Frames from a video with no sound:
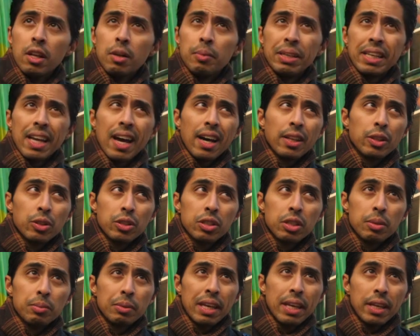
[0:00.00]
or in your
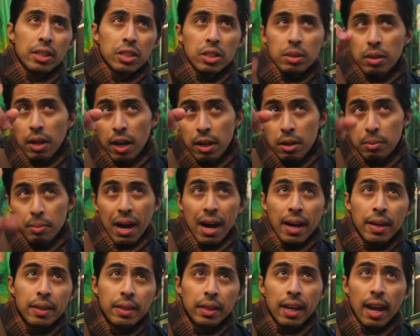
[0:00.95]
production in the
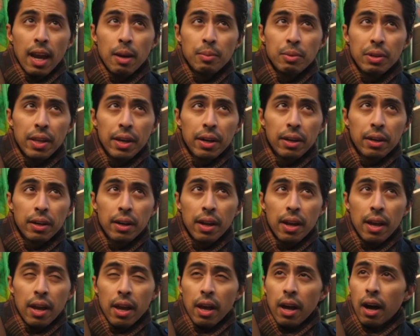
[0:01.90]
background,
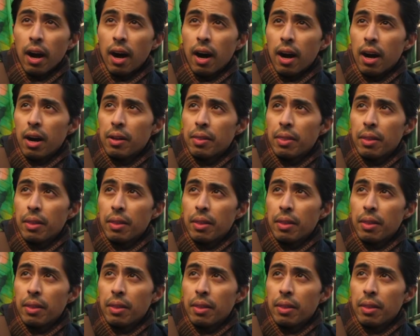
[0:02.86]
YouTube's